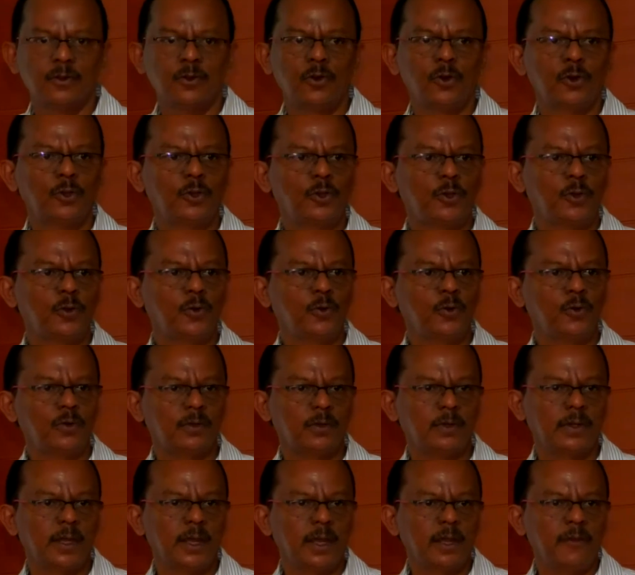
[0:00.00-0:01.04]
go
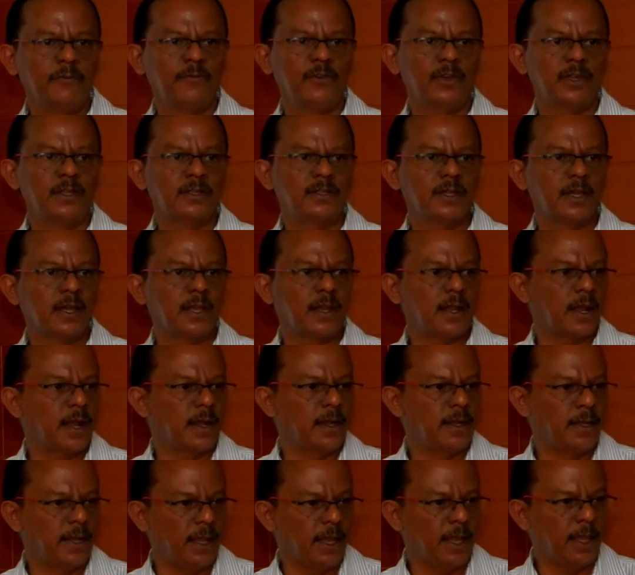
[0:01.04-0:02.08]
through any feature
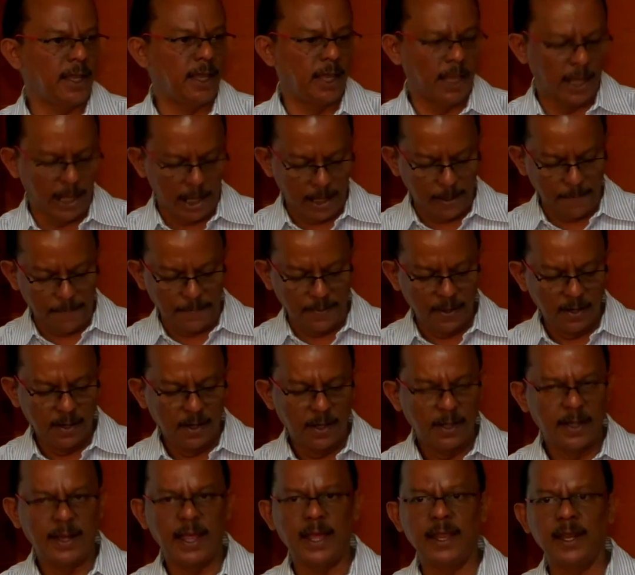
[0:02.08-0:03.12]
and take help
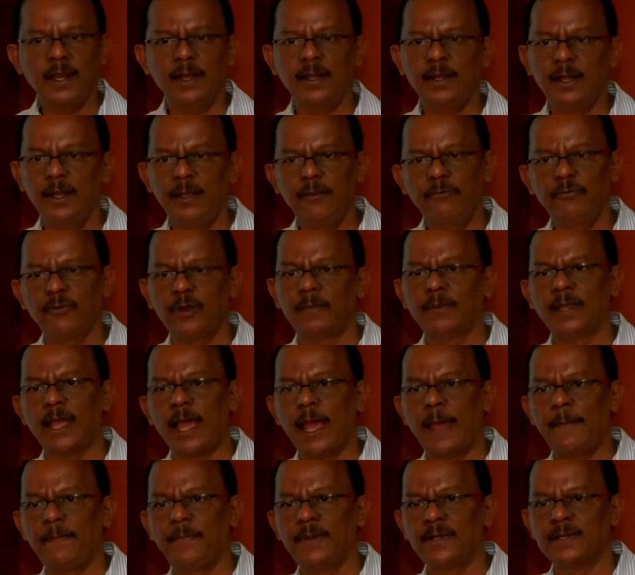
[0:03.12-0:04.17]
directly from the
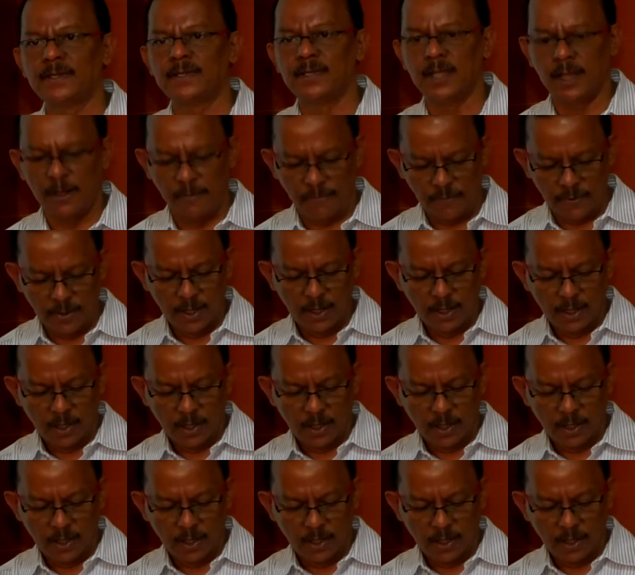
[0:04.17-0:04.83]
app itself,